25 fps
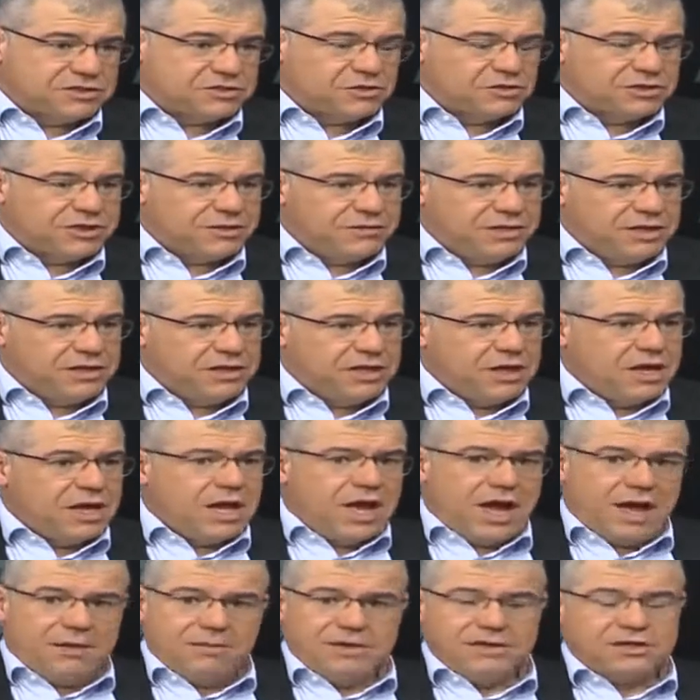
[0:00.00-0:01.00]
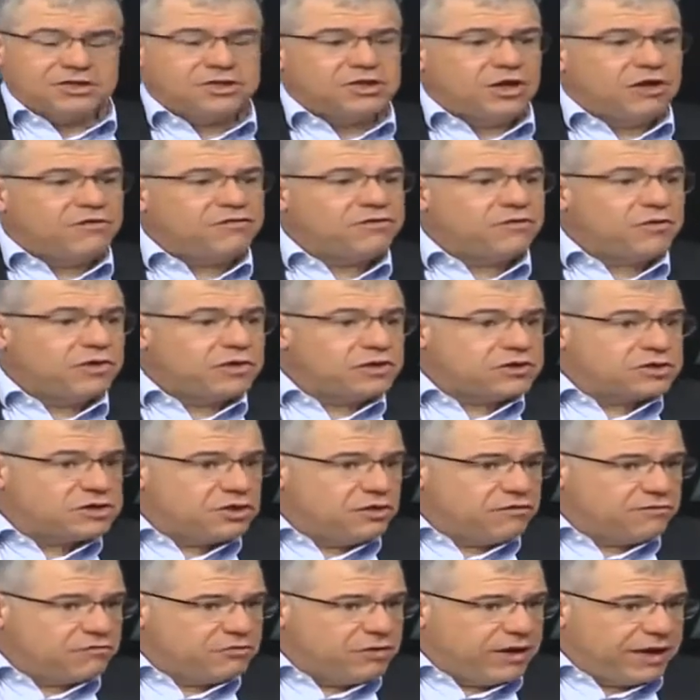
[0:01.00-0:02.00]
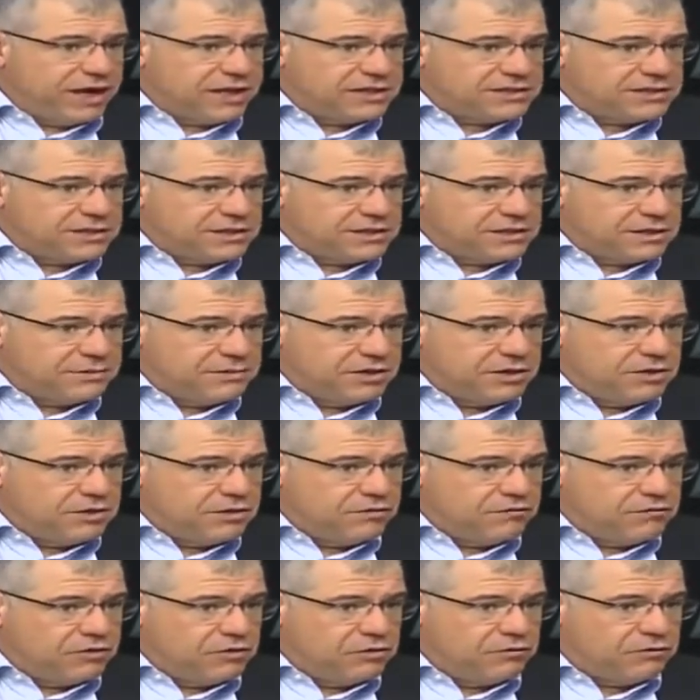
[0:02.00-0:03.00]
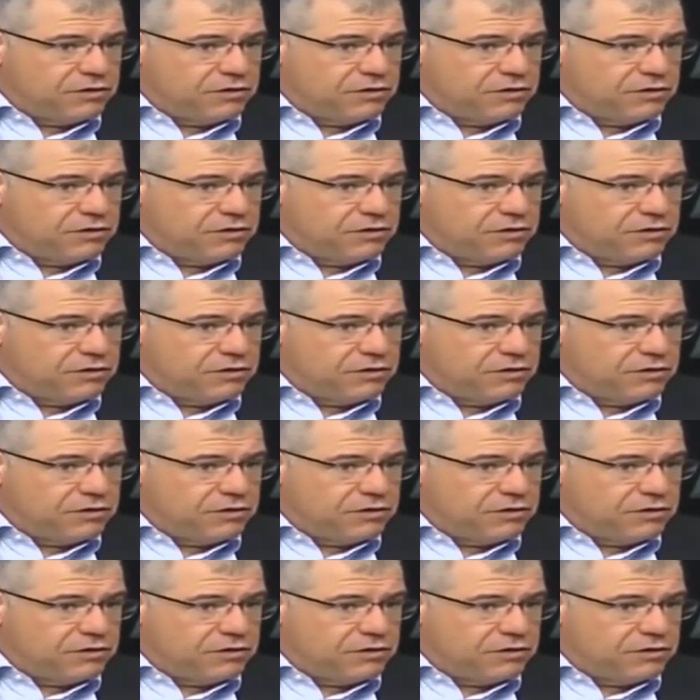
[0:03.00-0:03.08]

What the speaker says: installed. I mean, software has it. I mean, if you